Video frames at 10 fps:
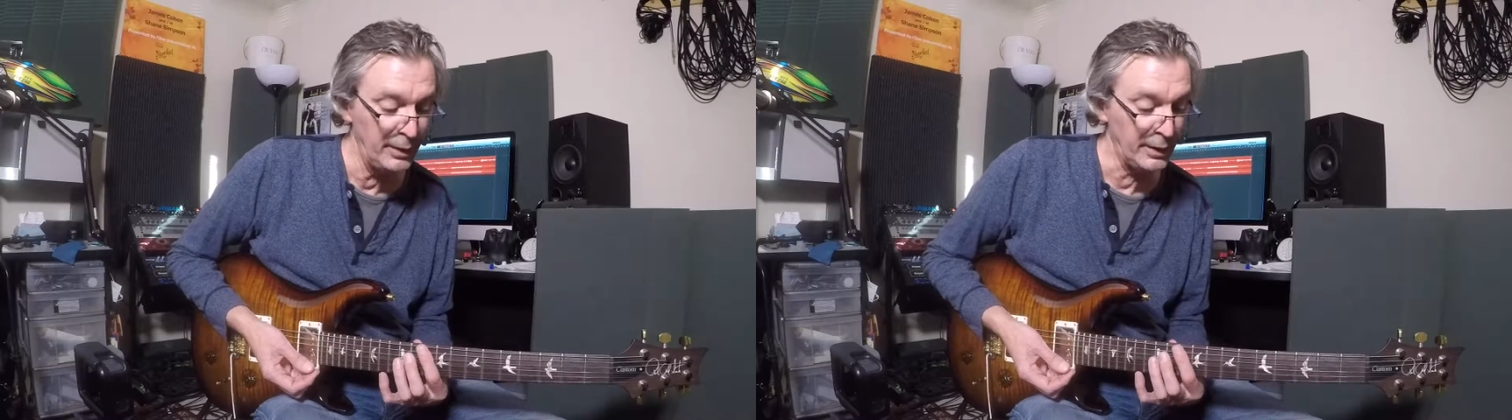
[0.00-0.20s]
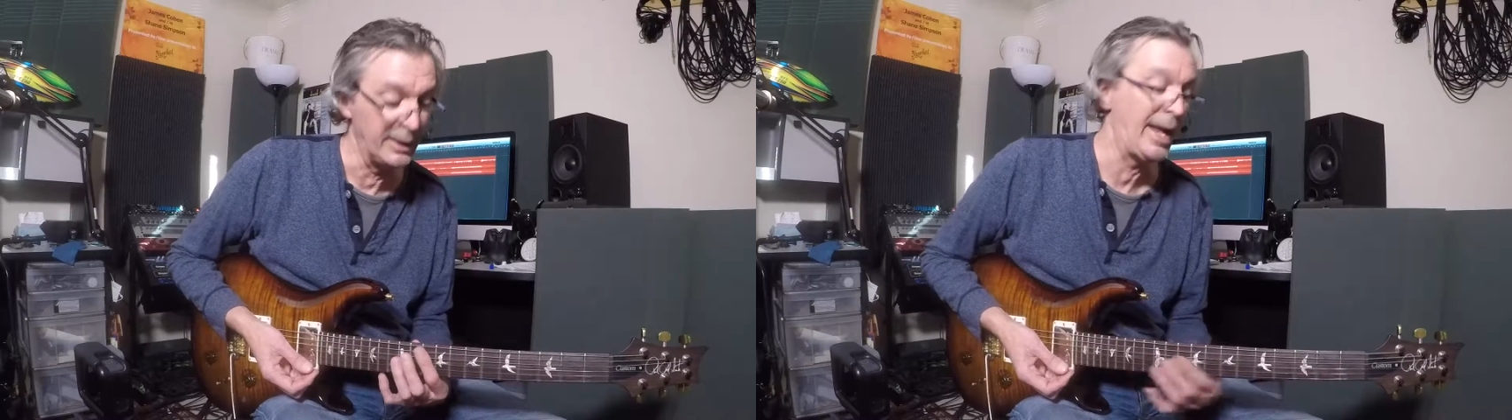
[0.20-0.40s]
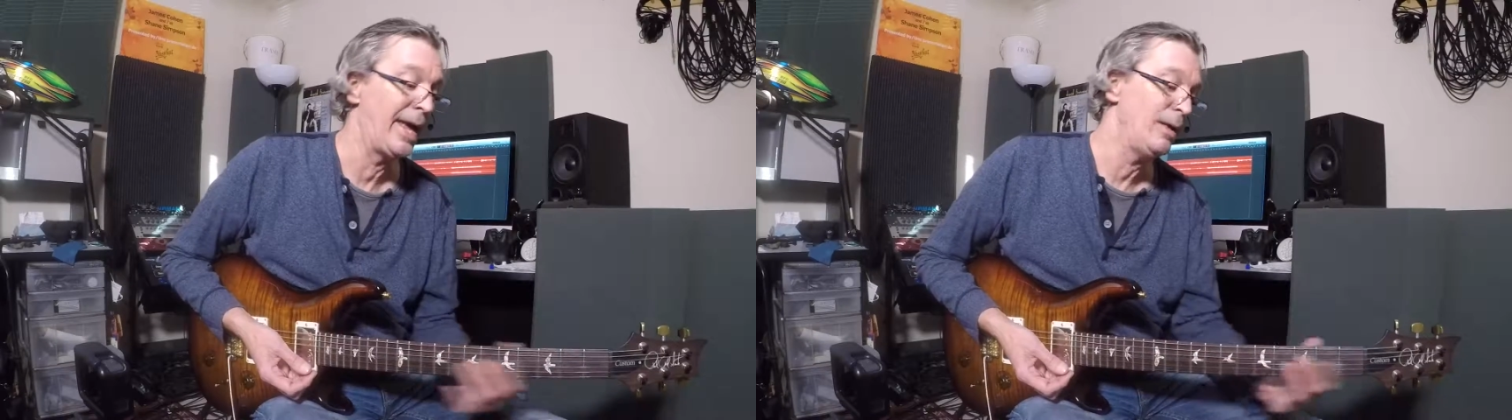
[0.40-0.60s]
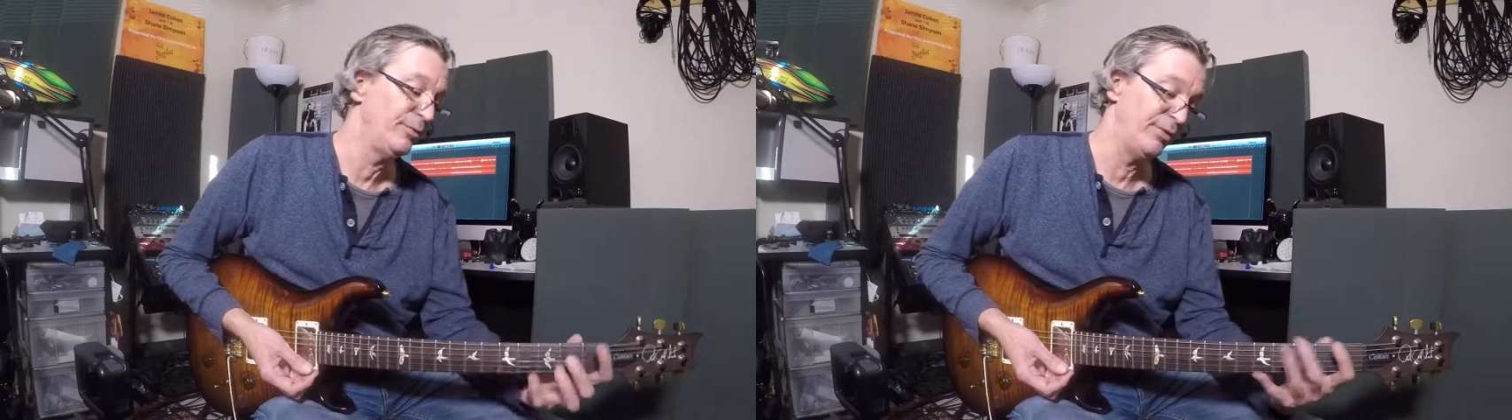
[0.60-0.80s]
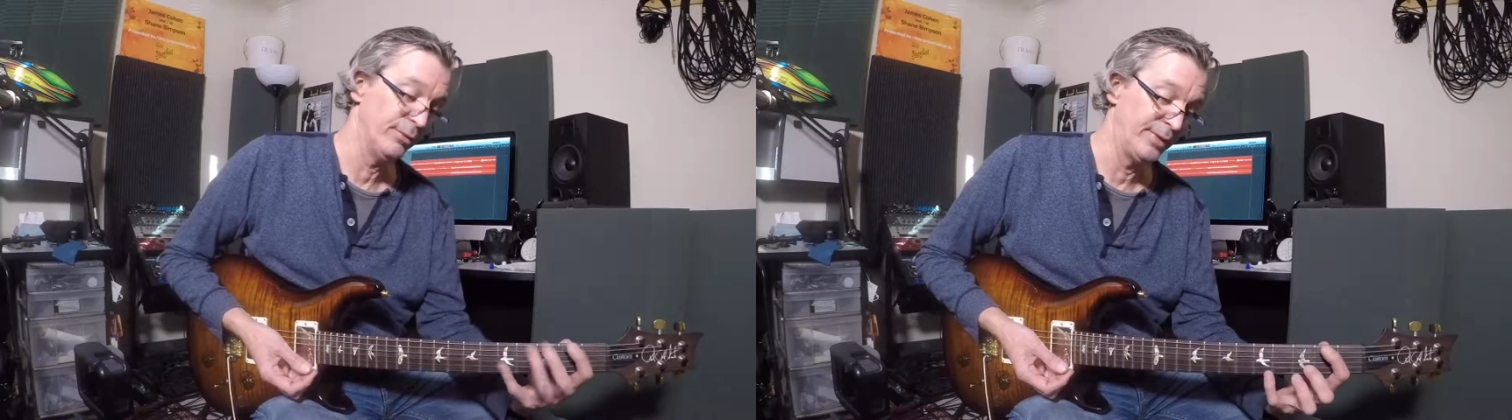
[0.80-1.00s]
in A,
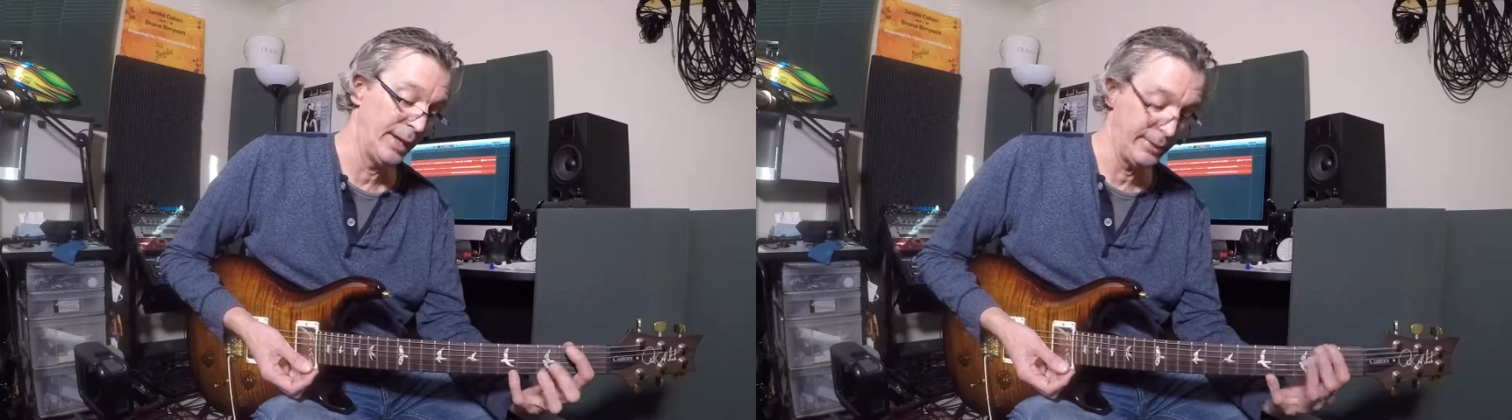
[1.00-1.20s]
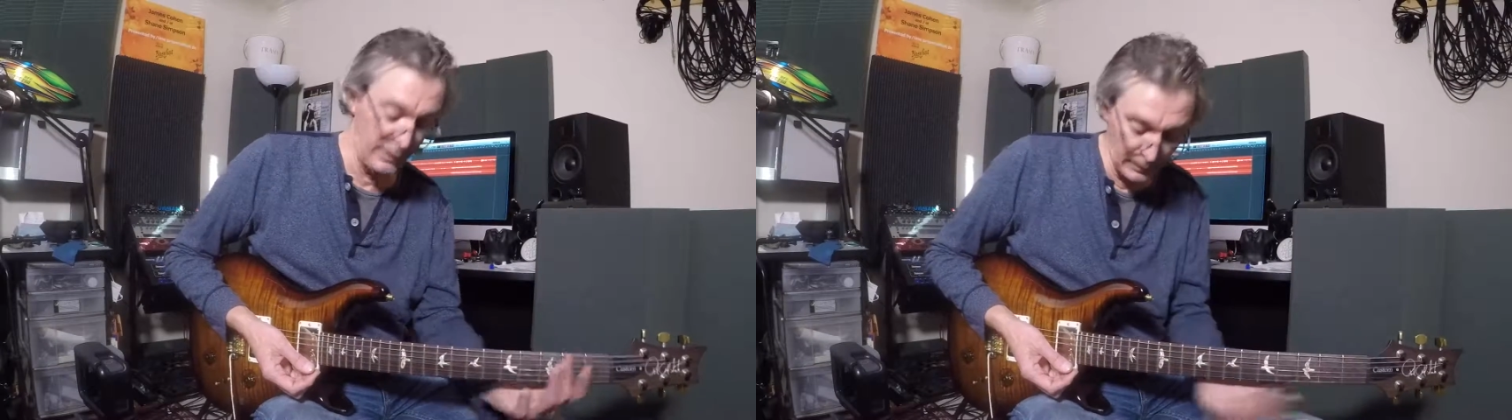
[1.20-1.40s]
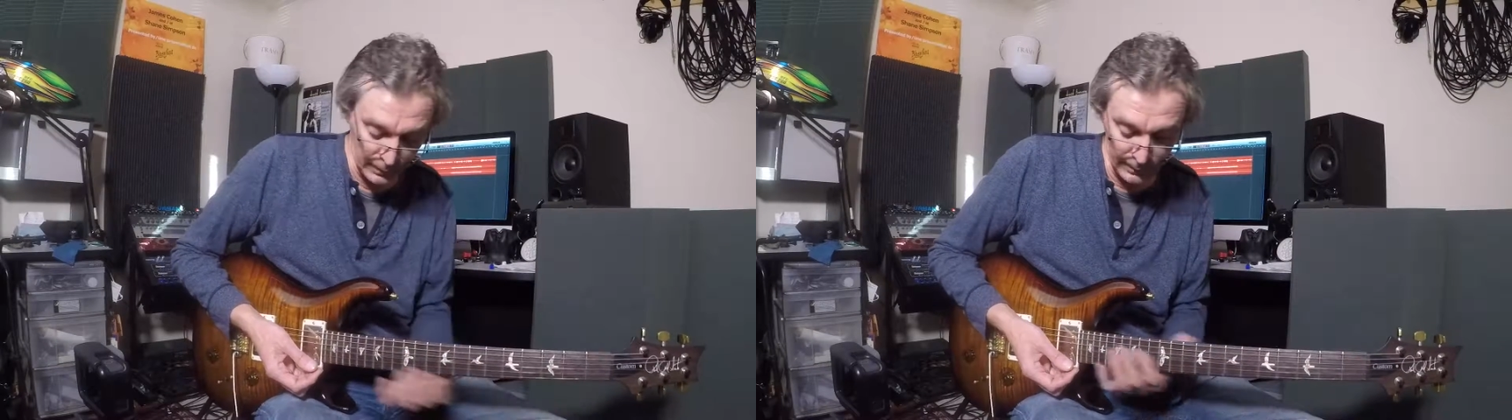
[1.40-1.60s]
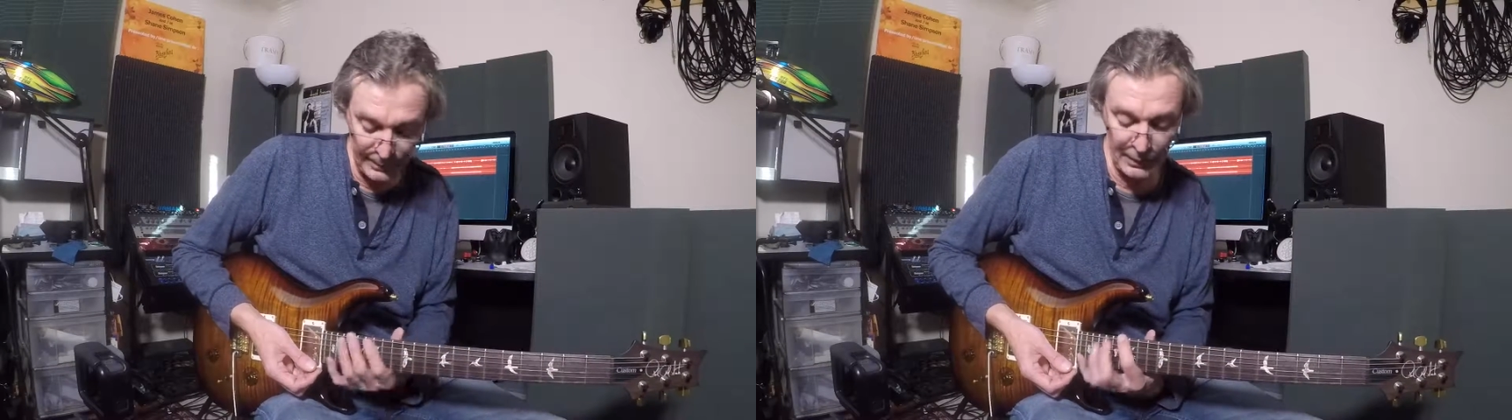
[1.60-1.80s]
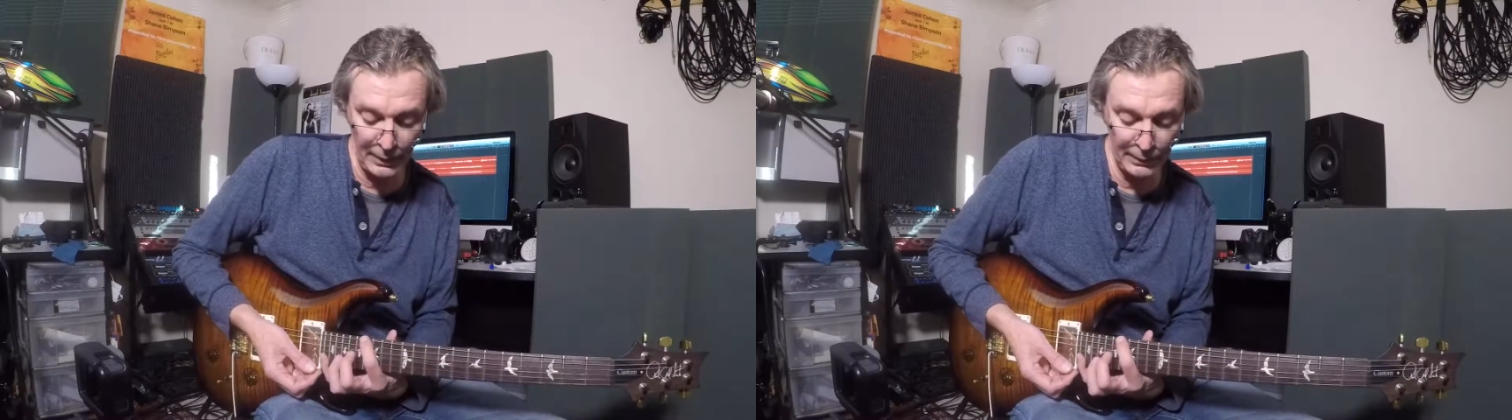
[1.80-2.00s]
which is either down here or up
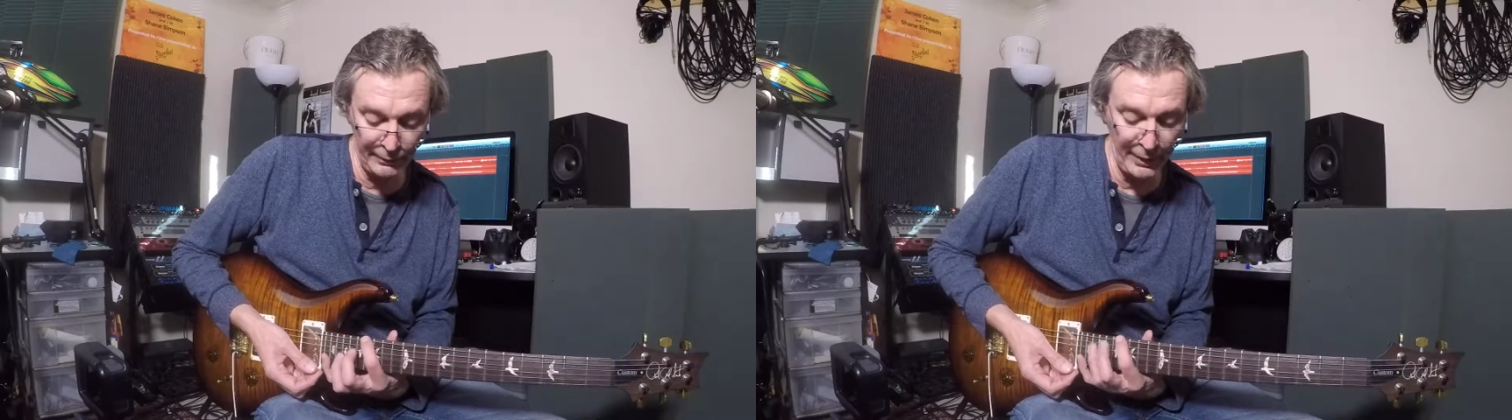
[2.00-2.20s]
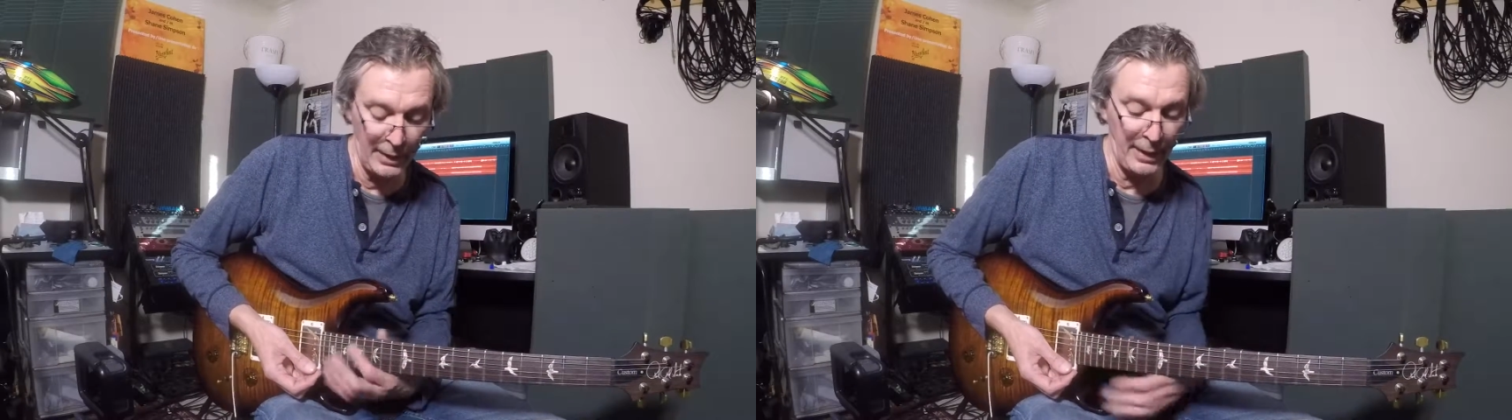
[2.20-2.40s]
the octave,